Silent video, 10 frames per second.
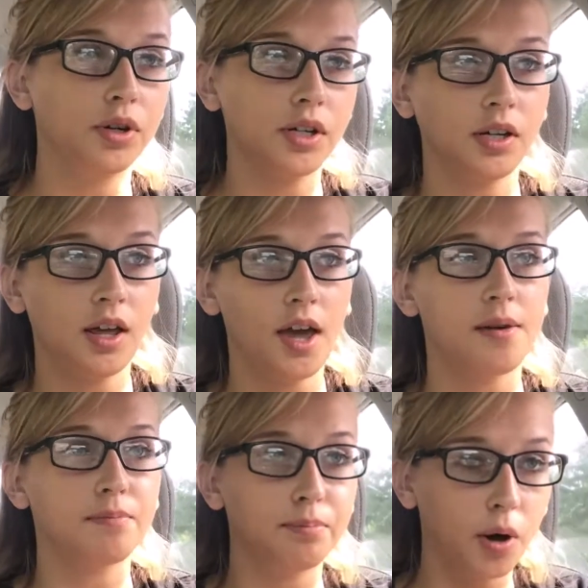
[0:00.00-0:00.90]
putting
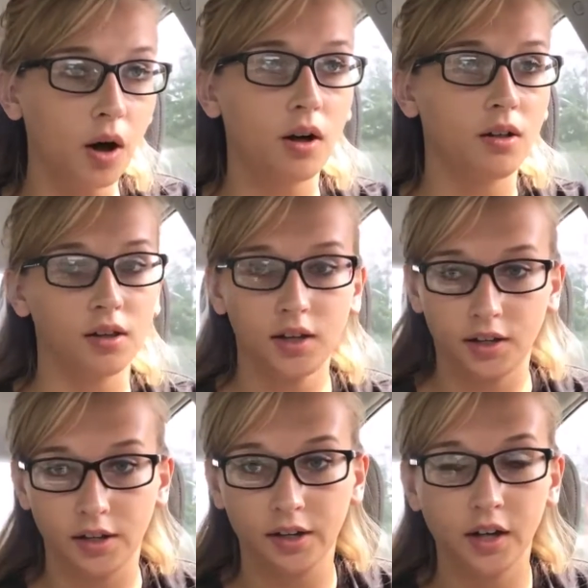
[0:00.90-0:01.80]
a ball
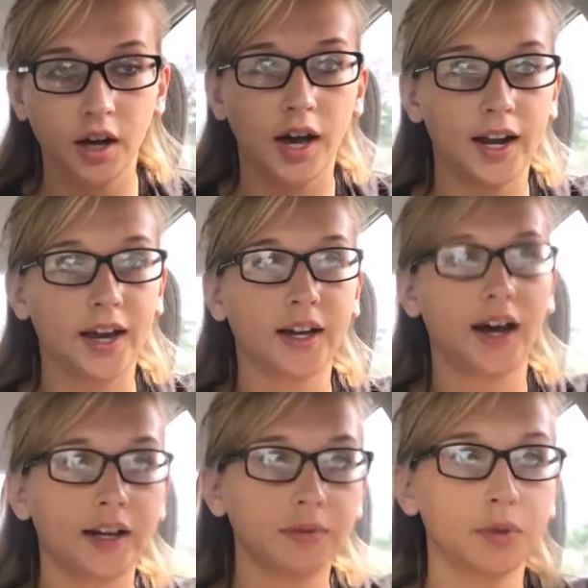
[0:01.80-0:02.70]
in it. And I
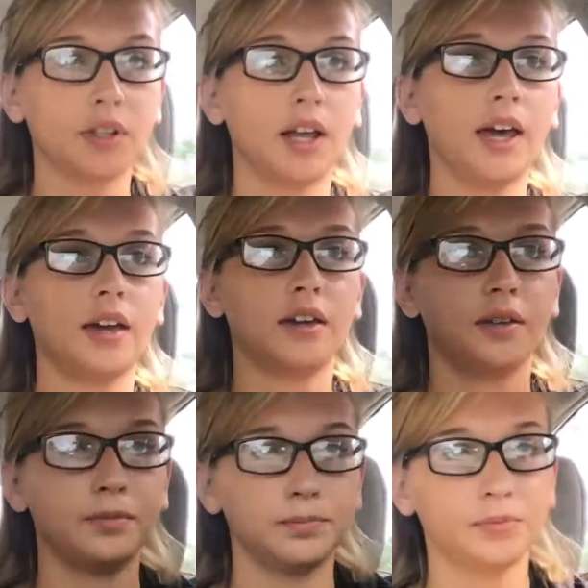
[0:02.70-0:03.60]
kind of would like,
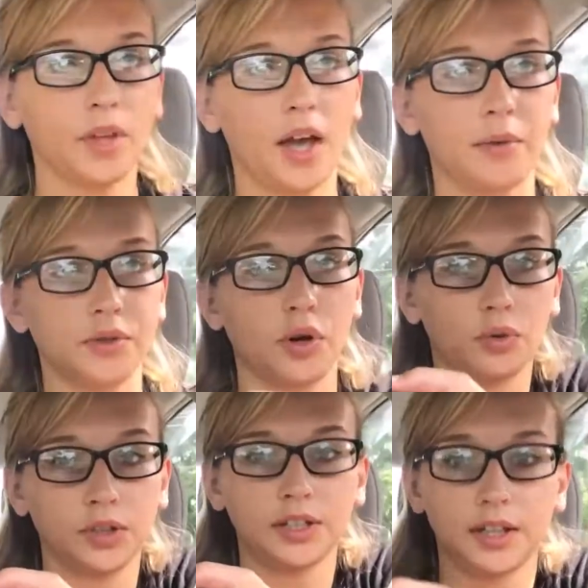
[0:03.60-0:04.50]
I was
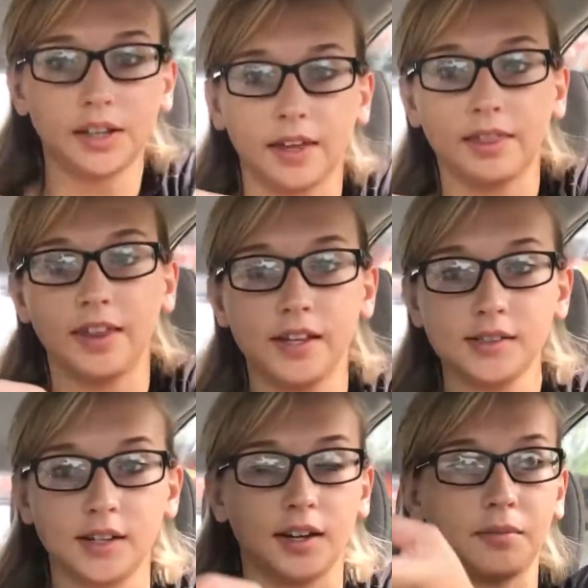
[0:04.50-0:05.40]
holding it like
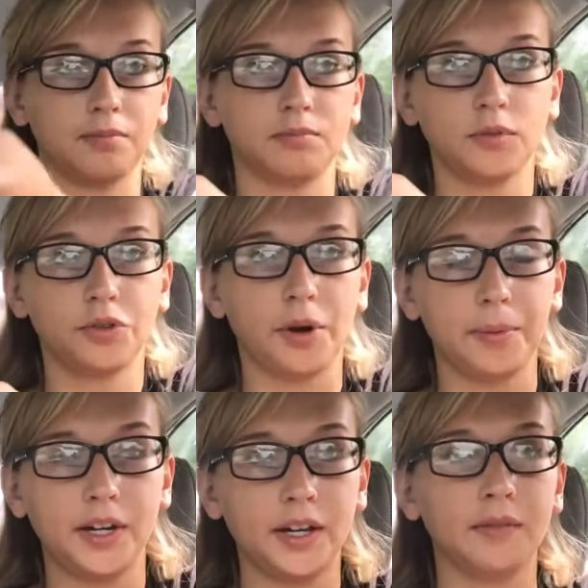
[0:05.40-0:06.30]
this, like I'm
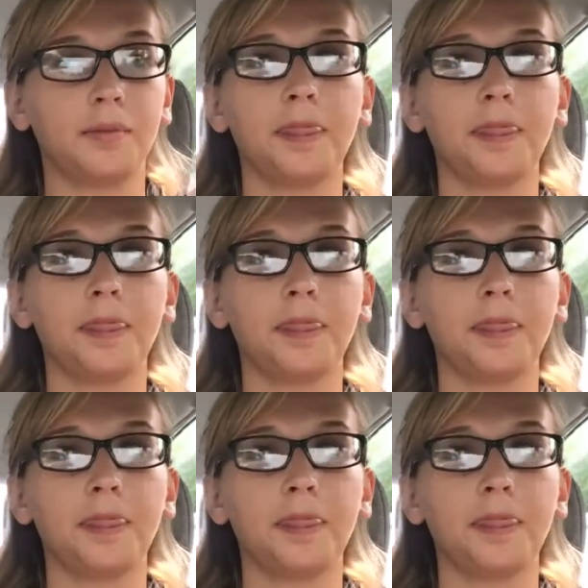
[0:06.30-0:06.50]
gripping it.